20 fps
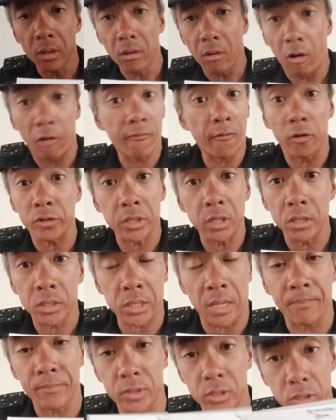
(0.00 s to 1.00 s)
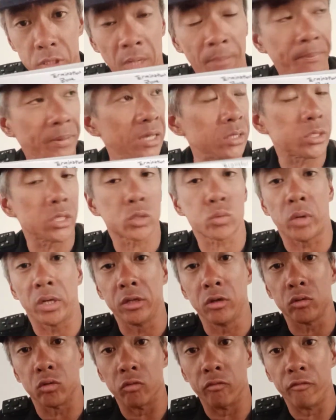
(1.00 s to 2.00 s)
or 40. Some places want
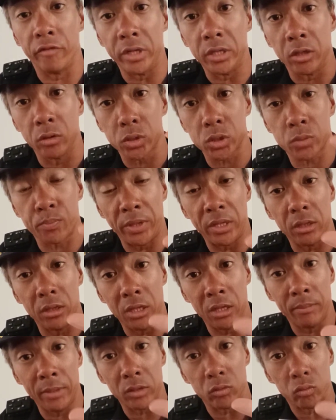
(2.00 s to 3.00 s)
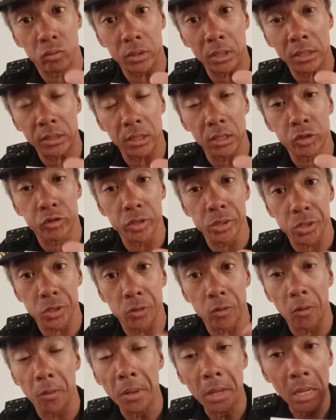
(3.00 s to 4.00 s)
you to reduce speed limit to
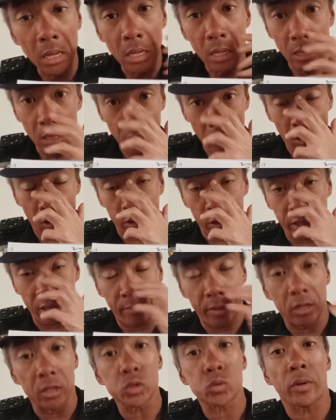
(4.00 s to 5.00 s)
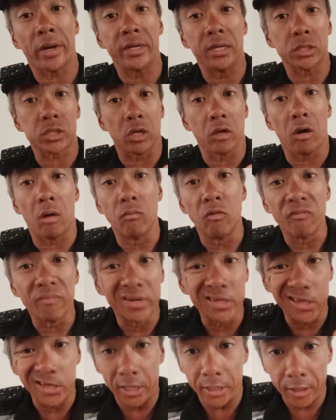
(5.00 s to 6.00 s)
33.0. Okay, because why? There's a lot of
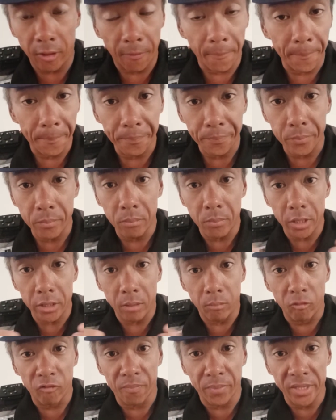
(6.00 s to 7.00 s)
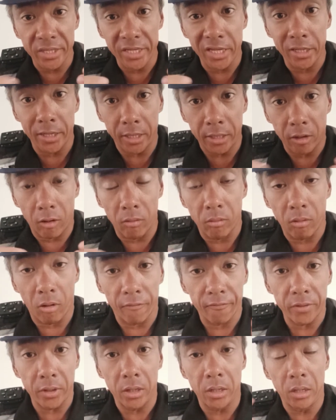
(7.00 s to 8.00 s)
movement in and out
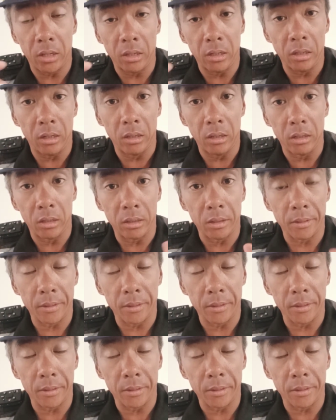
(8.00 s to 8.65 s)
of the